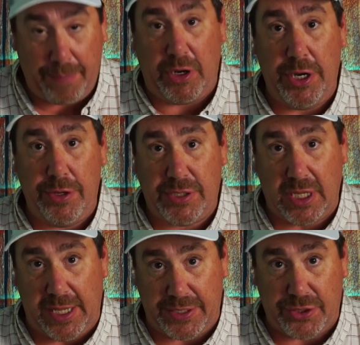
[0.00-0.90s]
I'm going to use
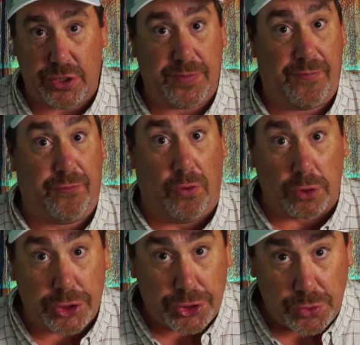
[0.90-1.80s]
the lizards for
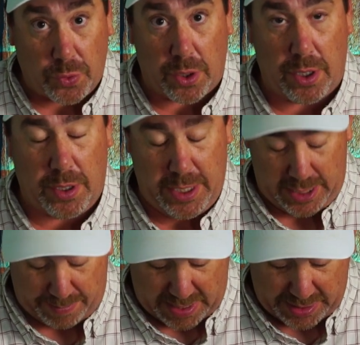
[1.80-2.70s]
sure in
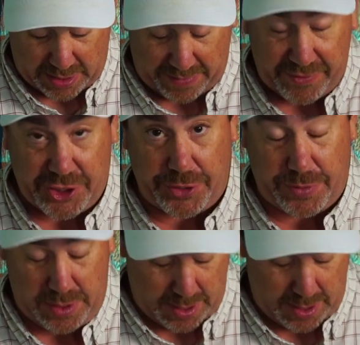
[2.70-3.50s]
the month of June.